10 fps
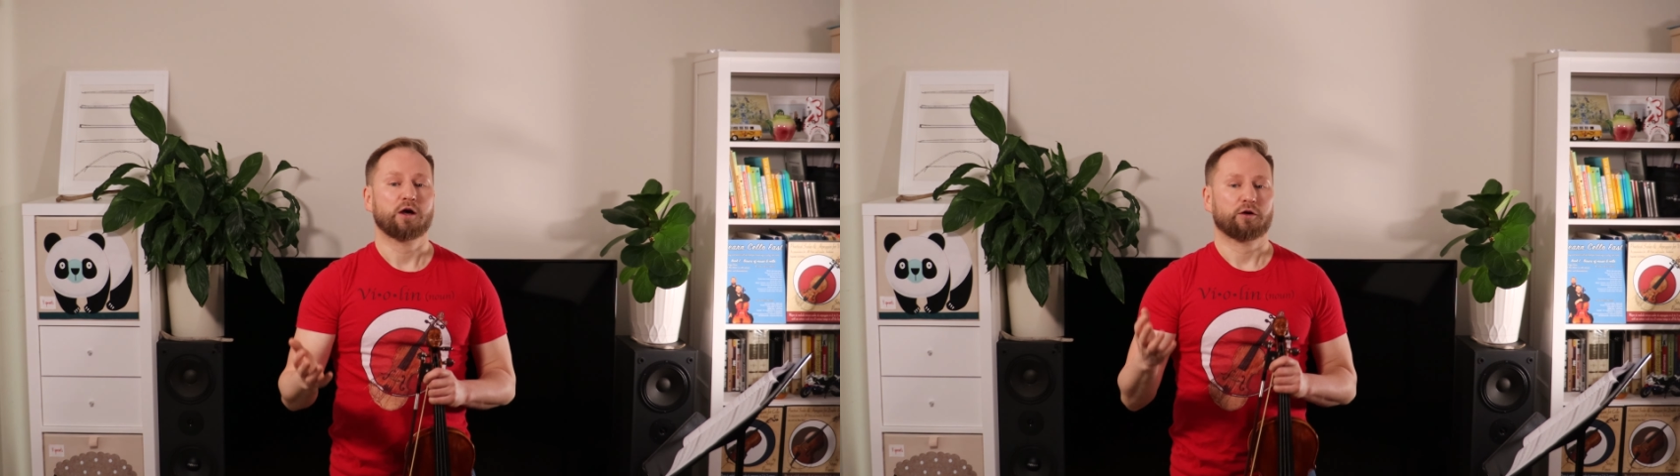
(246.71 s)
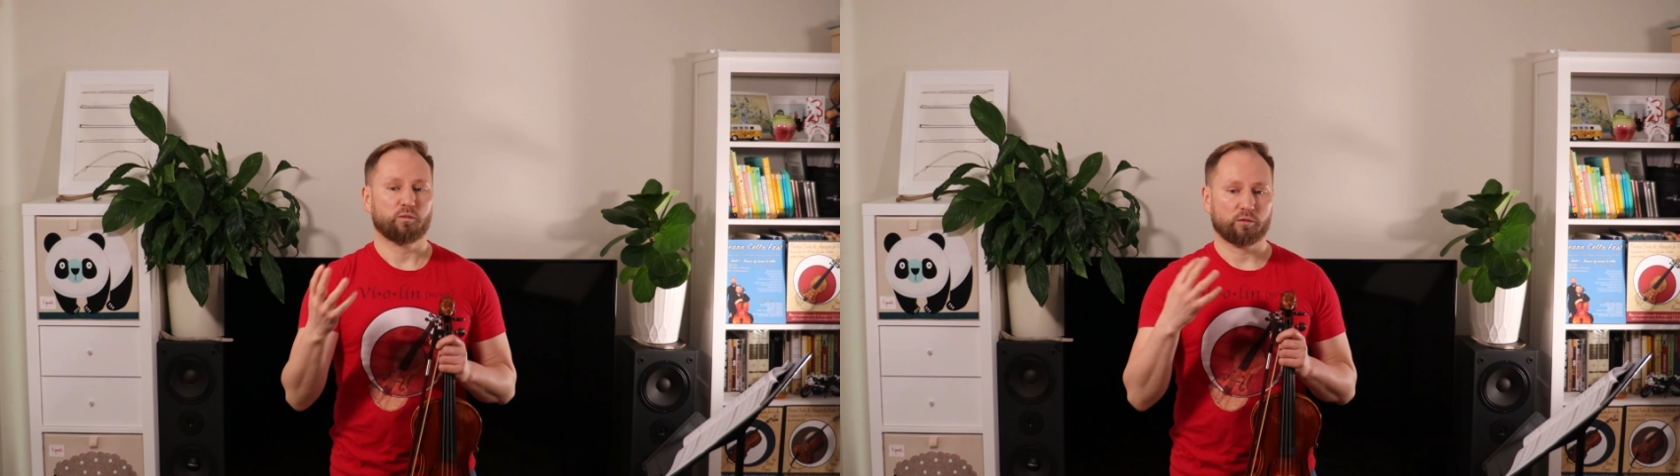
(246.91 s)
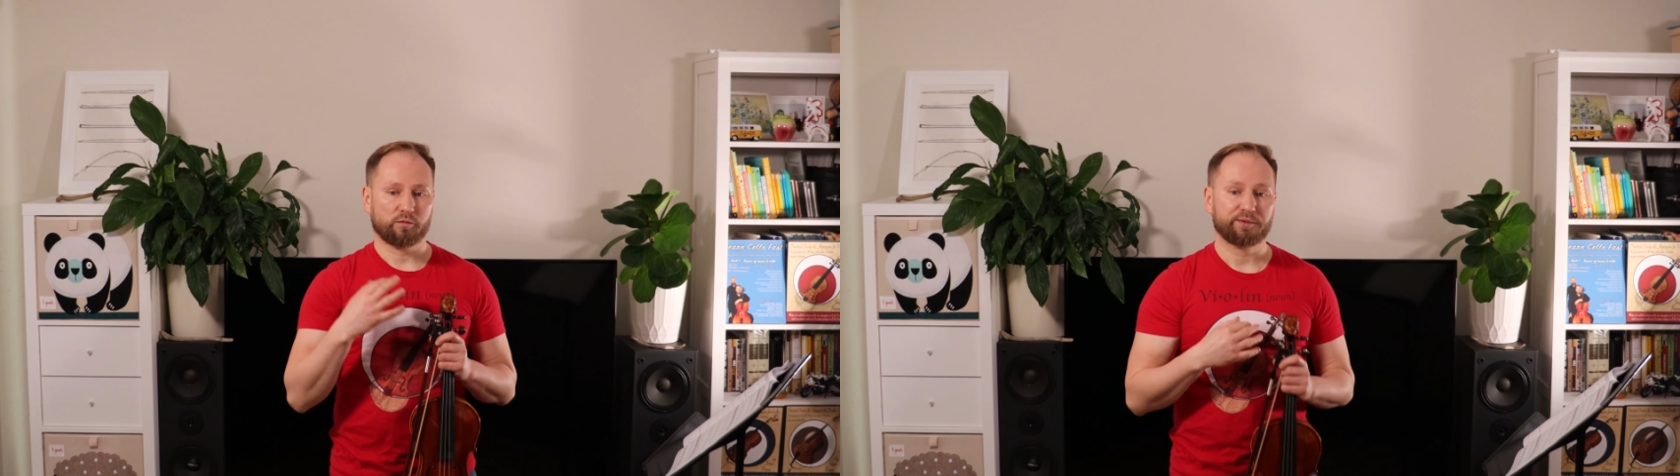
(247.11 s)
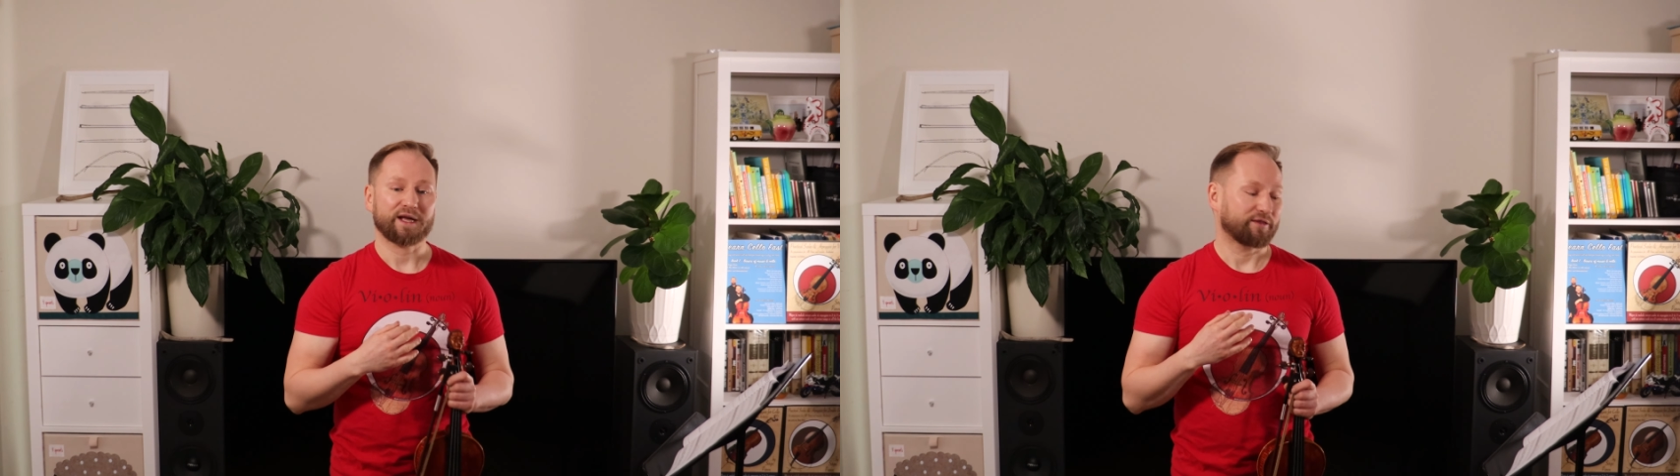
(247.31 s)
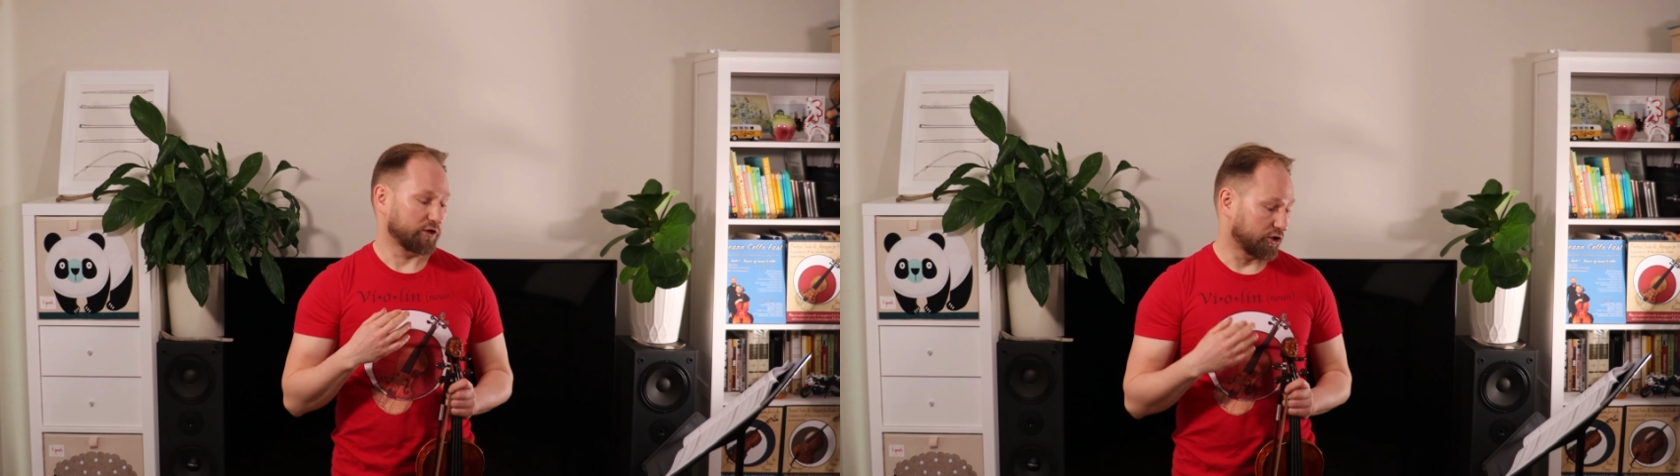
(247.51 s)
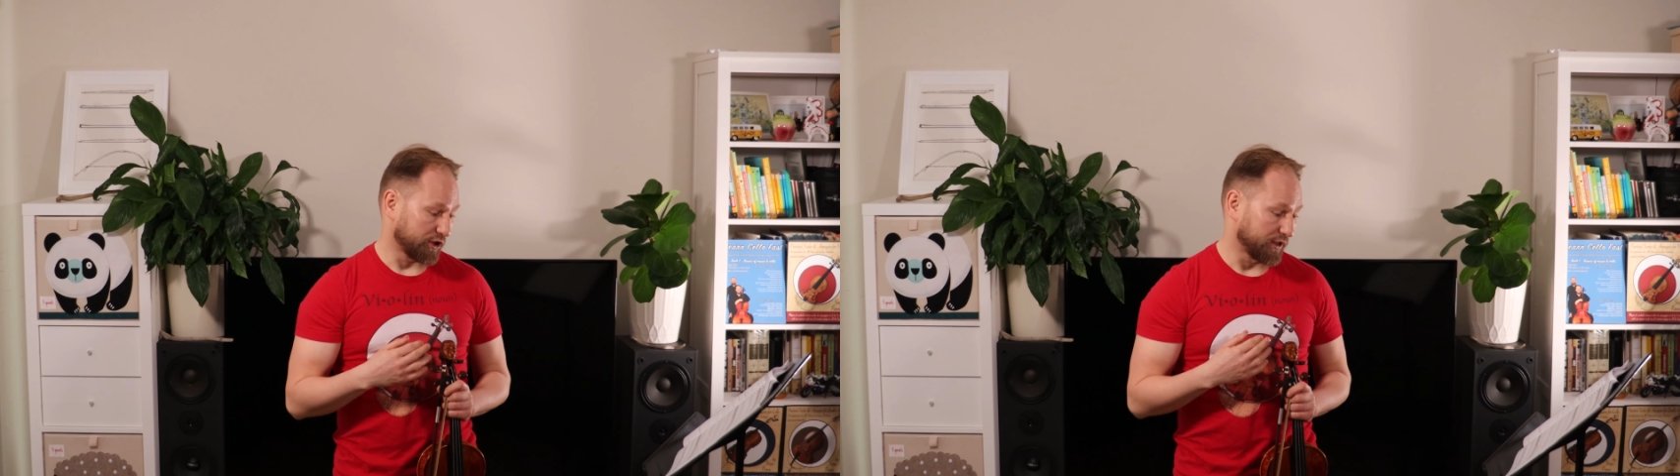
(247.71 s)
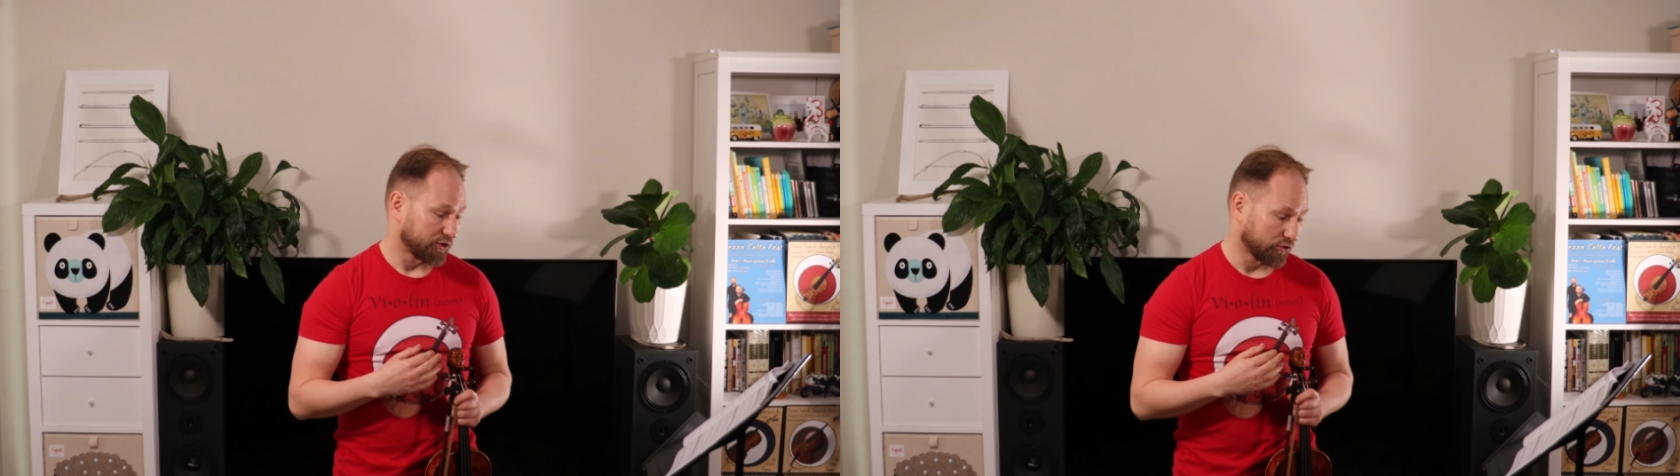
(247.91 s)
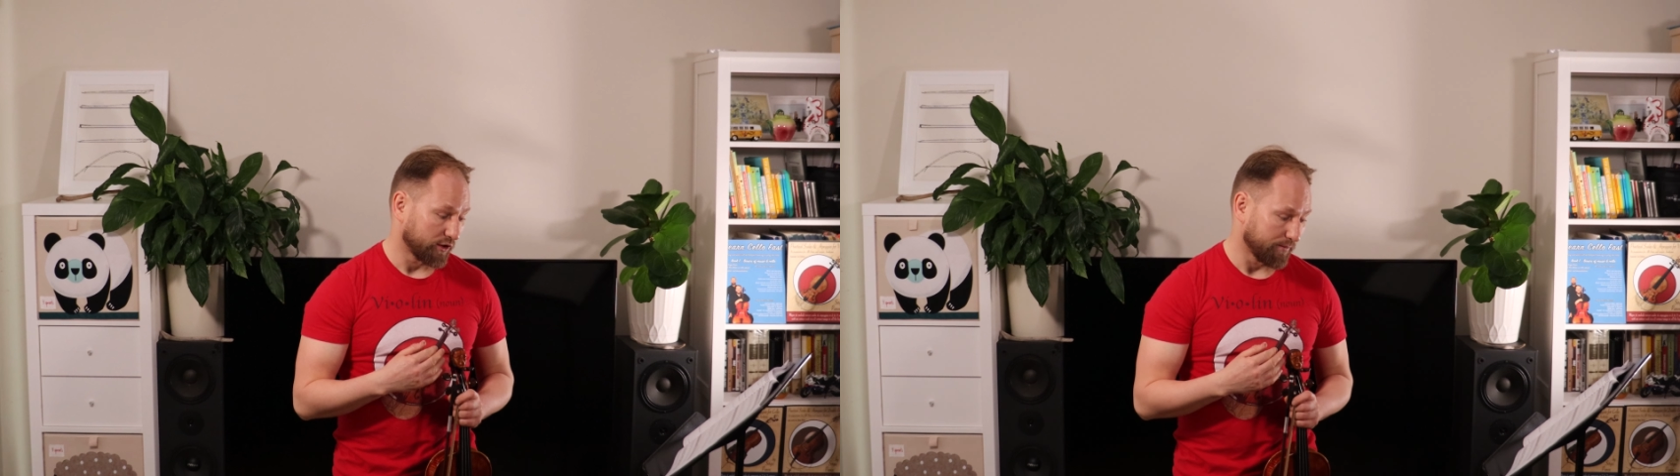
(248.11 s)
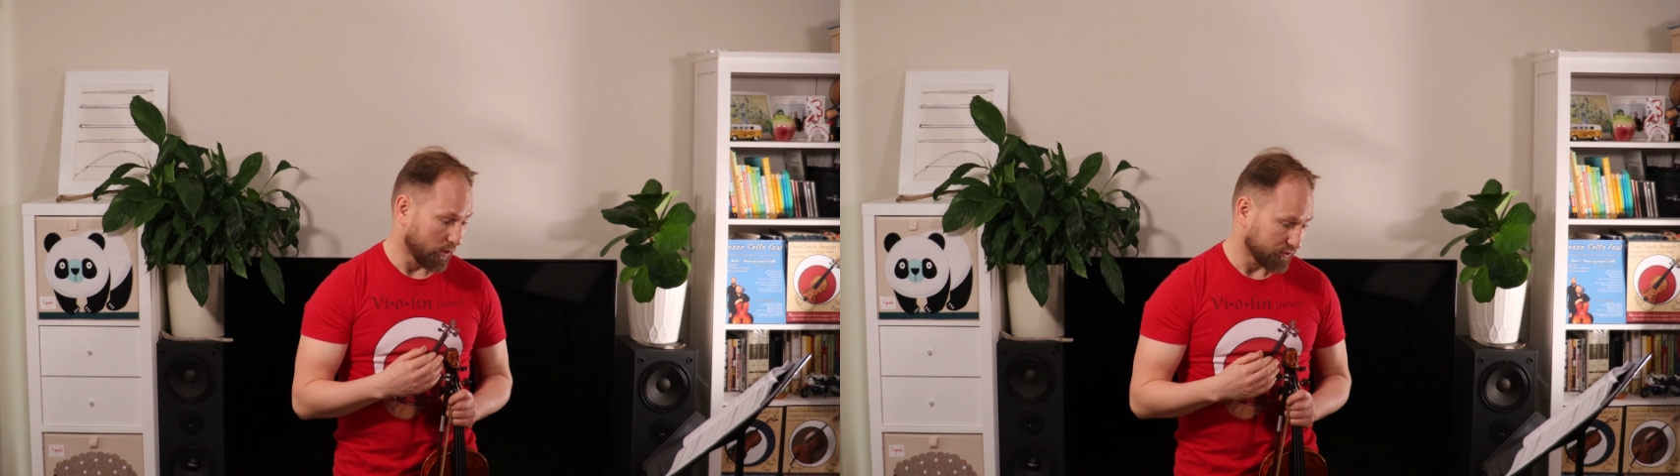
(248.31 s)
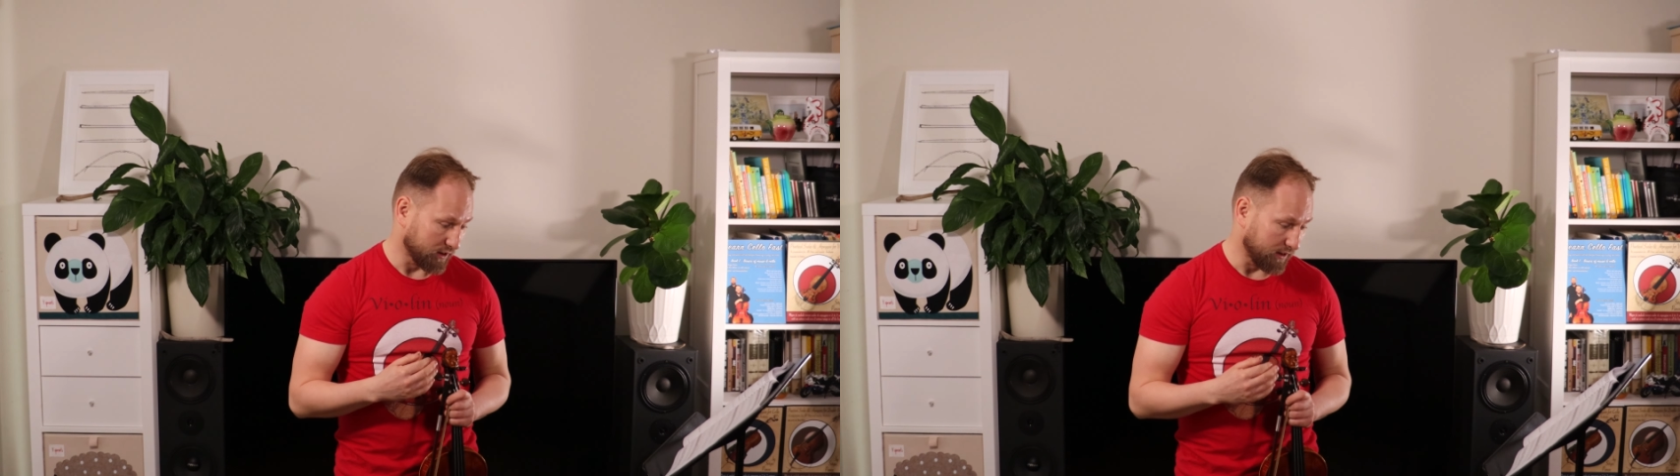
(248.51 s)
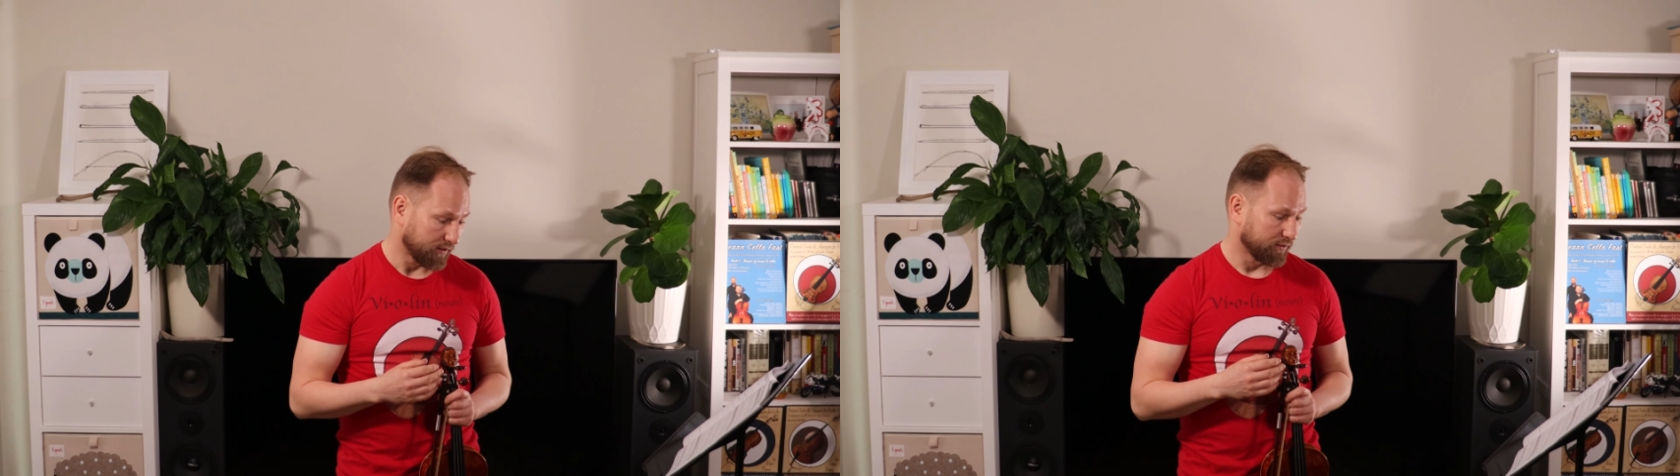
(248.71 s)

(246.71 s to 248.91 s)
where we play on the G string mostly.